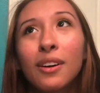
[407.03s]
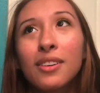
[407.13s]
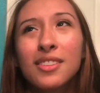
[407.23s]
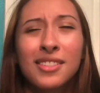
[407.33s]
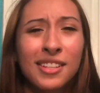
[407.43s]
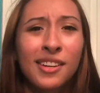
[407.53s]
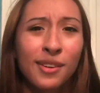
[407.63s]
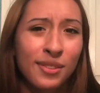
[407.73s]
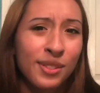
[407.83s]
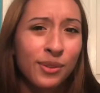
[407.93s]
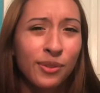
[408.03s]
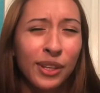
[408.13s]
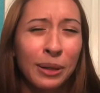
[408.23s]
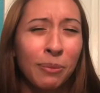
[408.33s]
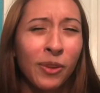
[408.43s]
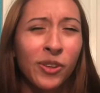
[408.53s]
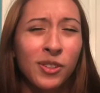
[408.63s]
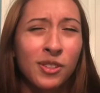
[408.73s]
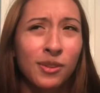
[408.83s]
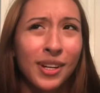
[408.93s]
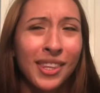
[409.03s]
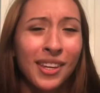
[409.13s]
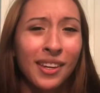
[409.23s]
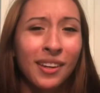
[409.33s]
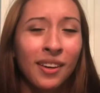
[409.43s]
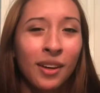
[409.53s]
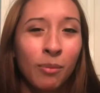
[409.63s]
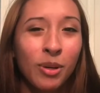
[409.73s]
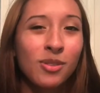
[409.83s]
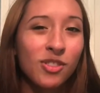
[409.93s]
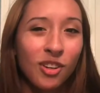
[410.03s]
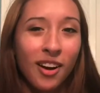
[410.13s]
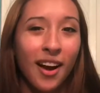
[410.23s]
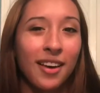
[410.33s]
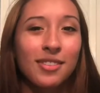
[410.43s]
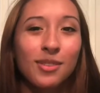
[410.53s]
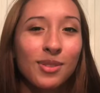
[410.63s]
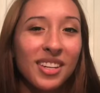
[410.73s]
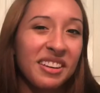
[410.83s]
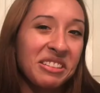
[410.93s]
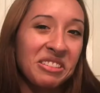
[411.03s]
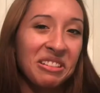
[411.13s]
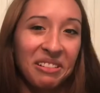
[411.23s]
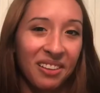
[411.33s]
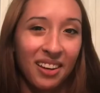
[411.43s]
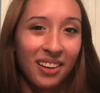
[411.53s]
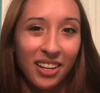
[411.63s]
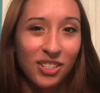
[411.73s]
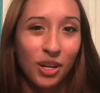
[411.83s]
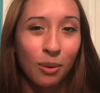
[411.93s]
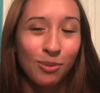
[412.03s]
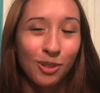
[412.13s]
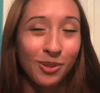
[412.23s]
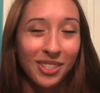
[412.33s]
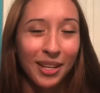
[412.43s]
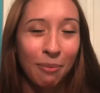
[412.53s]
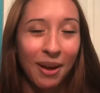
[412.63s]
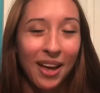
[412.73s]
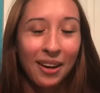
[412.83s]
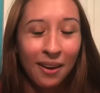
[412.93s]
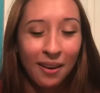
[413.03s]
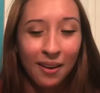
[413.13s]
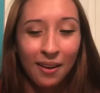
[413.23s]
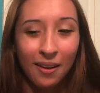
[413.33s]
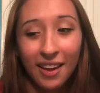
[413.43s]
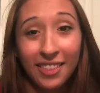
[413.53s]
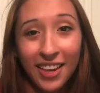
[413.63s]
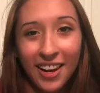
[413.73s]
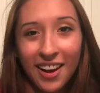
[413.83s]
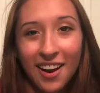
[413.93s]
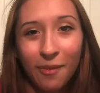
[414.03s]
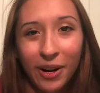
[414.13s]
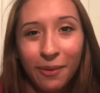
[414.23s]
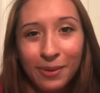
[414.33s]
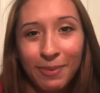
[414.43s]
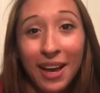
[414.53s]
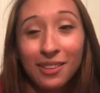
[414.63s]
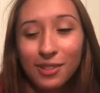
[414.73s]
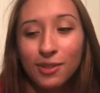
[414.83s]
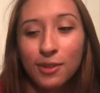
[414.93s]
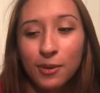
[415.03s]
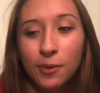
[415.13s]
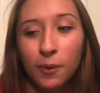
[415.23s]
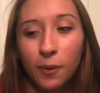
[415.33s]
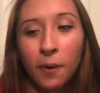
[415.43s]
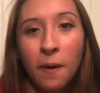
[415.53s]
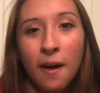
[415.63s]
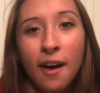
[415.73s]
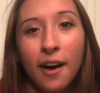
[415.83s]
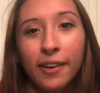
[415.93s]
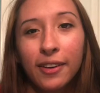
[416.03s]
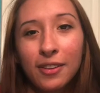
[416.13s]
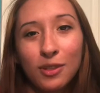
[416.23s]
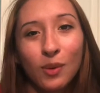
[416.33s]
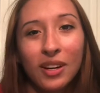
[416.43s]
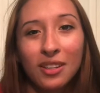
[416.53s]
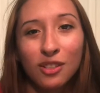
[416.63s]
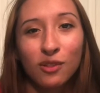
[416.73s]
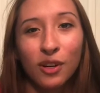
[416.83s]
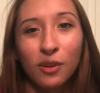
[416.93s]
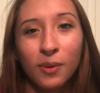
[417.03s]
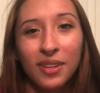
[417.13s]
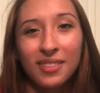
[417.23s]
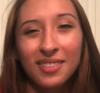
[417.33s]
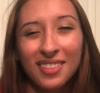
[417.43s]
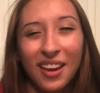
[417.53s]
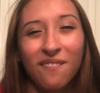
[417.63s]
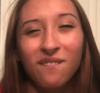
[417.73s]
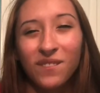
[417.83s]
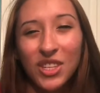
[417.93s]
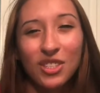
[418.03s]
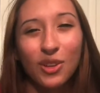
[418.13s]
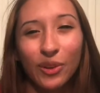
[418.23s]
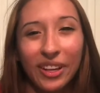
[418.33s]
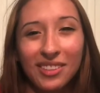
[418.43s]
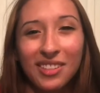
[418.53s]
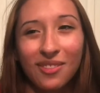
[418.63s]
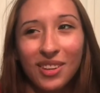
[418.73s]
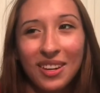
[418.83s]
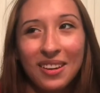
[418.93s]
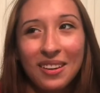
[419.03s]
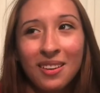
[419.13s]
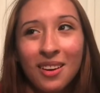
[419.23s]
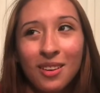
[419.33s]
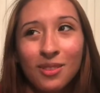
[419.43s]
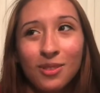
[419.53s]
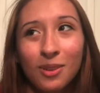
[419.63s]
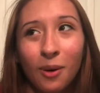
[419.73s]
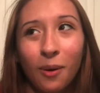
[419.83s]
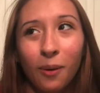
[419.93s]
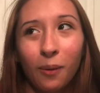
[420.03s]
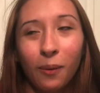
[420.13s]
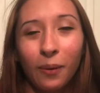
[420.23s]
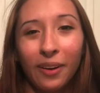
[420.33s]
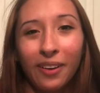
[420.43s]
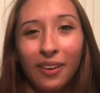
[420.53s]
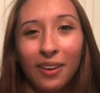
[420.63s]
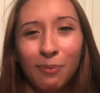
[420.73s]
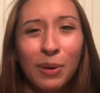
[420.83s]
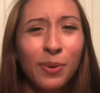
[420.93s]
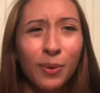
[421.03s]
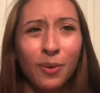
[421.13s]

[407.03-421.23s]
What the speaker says: because I stayed out of school for like a month or two, I think, but it was junior high, so it was like easy to like catch up, so it wasn't that bad. And then when I went back to school, I couldn't do any strenuous like physical activity, so, and people